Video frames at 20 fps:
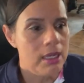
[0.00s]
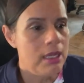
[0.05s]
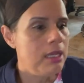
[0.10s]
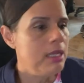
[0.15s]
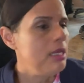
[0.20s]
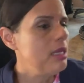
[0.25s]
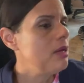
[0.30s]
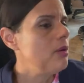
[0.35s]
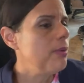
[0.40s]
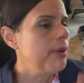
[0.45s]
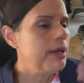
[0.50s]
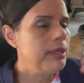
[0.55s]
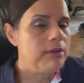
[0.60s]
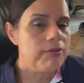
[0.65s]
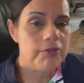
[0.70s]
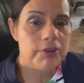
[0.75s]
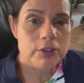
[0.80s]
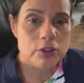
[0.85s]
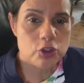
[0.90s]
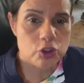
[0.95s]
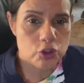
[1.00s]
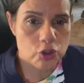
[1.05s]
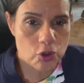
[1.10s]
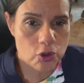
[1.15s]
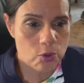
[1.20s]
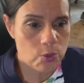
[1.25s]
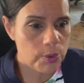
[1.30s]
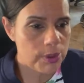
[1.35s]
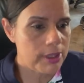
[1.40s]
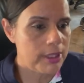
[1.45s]
he can wear a different
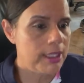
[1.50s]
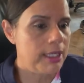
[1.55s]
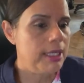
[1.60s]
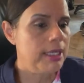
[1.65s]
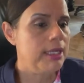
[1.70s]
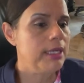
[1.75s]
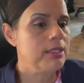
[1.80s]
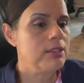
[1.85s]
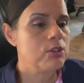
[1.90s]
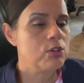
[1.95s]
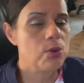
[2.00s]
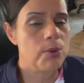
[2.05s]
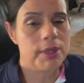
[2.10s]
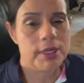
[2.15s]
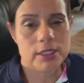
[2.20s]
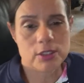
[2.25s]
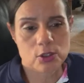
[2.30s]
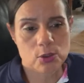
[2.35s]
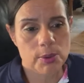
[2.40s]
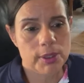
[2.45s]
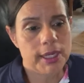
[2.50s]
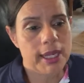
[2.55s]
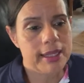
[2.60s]
shirt with it and so on and so on.